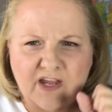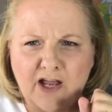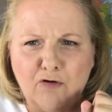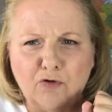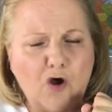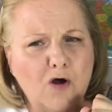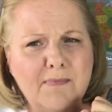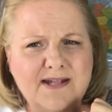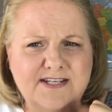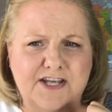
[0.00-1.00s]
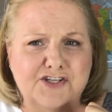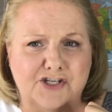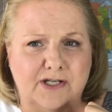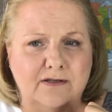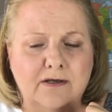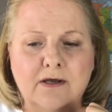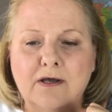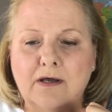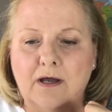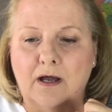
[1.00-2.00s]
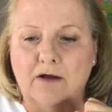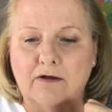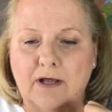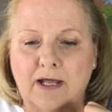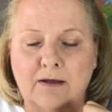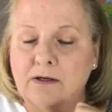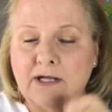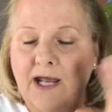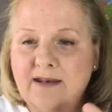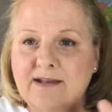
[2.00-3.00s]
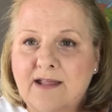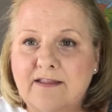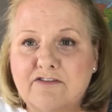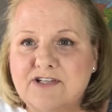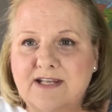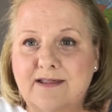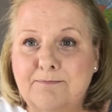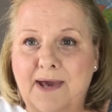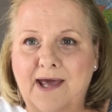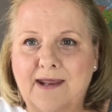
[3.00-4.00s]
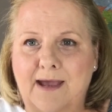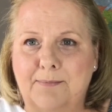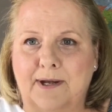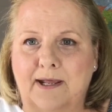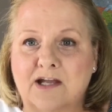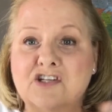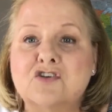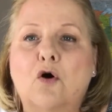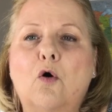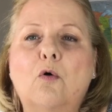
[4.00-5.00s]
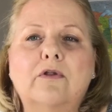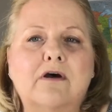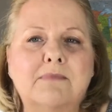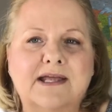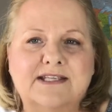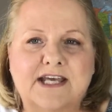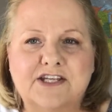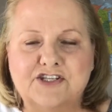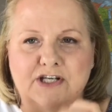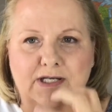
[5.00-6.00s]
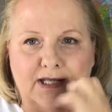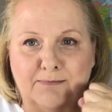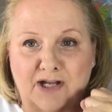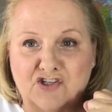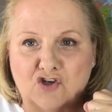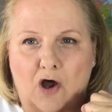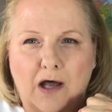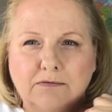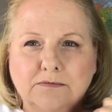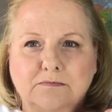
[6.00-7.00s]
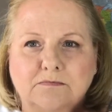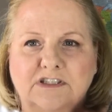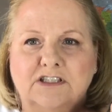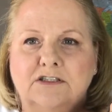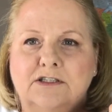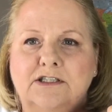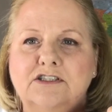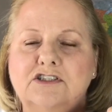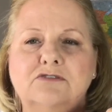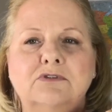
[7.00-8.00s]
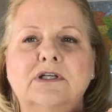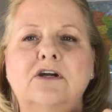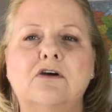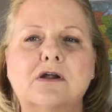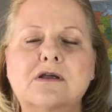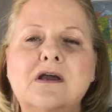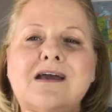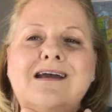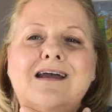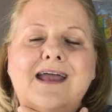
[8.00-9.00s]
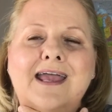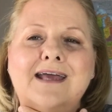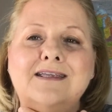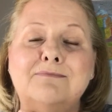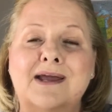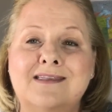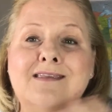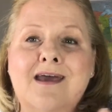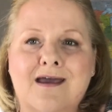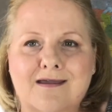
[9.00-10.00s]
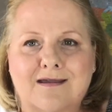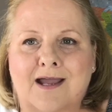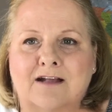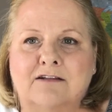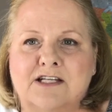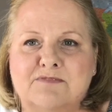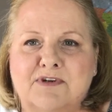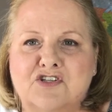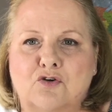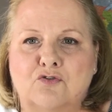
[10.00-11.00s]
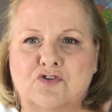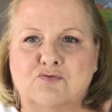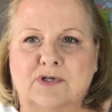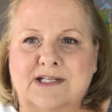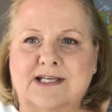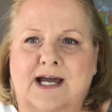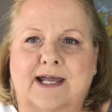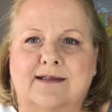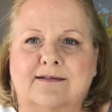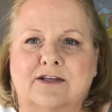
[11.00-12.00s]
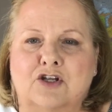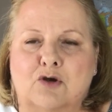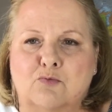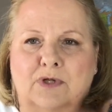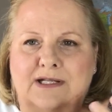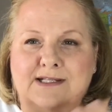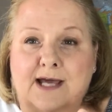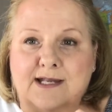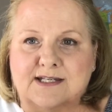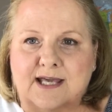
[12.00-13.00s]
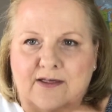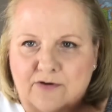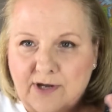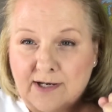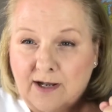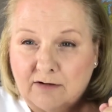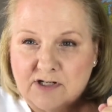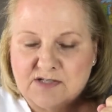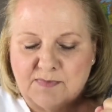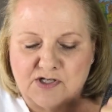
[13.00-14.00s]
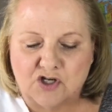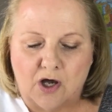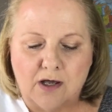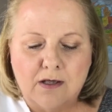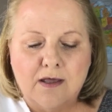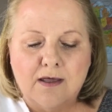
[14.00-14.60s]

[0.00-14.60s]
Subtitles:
I hold all my tension. Not that there's anything bad happening. I just hold on my tension in my jaw. I clench really hard. And in my neck. I clench my shoulders really tight, really tight together, and I clench my jaw.